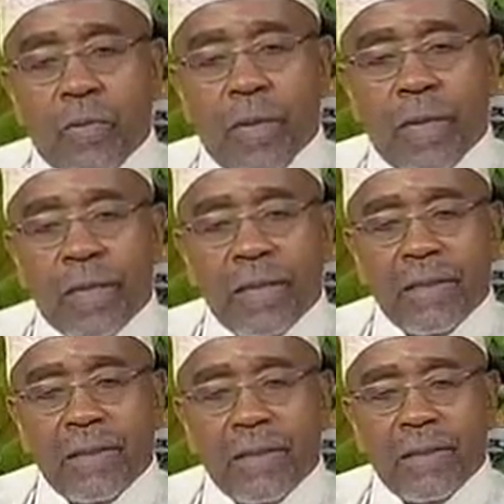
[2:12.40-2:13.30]
One
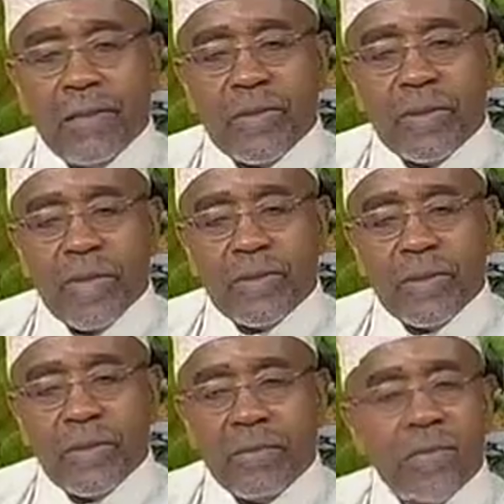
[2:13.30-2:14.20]
is the
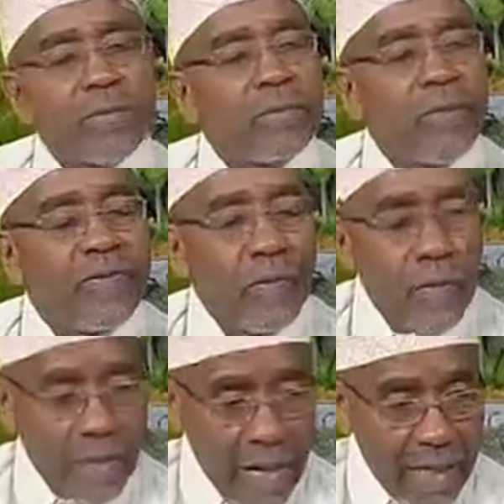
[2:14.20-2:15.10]
perception of Muslim
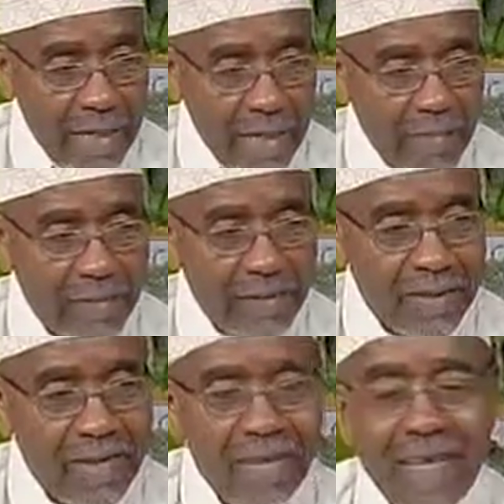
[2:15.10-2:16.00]
before nine
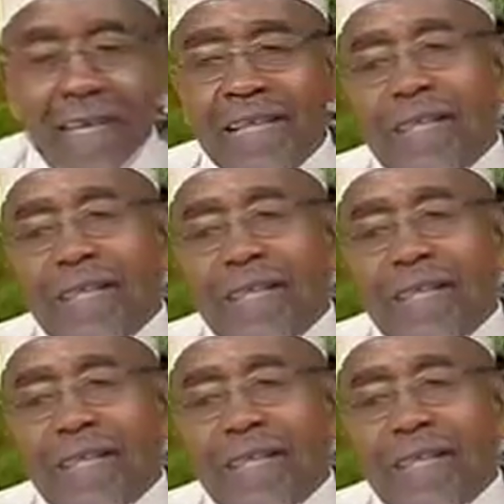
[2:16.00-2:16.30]
eleven, mm-hmm.